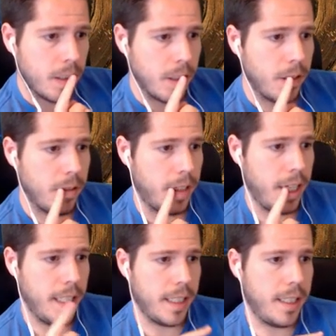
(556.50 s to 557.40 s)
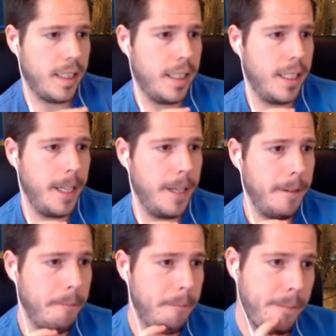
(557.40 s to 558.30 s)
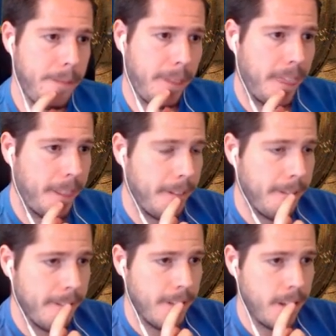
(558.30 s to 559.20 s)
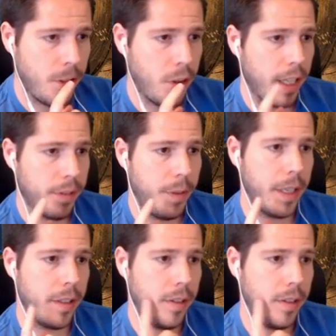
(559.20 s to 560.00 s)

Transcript: Alright. Snorlax V MAX